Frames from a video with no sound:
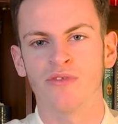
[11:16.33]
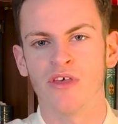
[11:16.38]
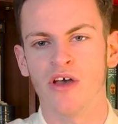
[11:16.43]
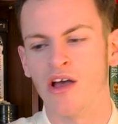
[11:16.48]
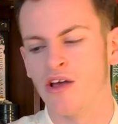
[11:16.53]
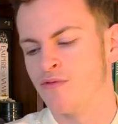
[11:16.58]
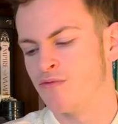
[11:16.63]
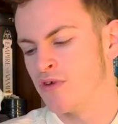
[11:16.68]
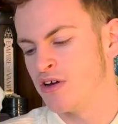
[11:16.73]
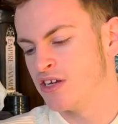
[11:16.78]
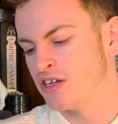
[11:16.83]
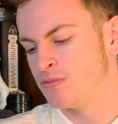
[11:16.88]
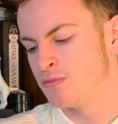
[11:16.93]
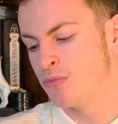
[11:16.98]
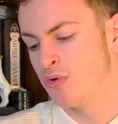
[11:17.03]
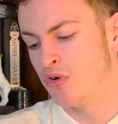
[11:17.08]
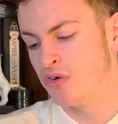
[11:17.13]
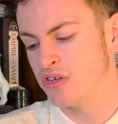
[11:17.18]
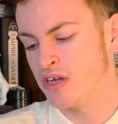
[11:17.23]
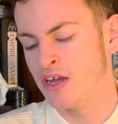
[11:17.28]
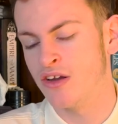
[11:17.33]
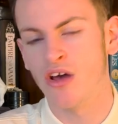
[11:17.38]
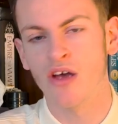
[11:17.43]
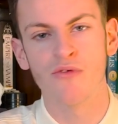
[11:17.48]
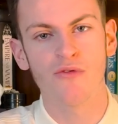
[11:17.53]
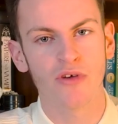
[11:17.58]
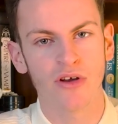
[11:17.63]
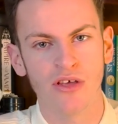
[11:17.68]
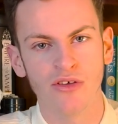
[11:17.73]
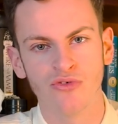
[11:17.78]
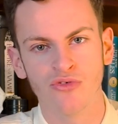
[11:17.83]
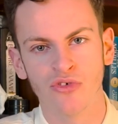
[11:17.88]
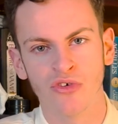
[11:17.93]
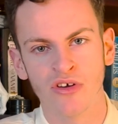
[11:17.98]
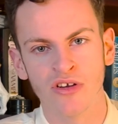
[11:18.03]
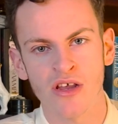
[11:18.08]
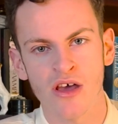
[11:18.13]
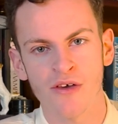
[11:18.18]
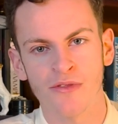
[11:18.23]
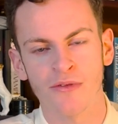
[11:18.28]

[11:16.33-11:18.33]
that I've read is Mort, and I really enjoyed it.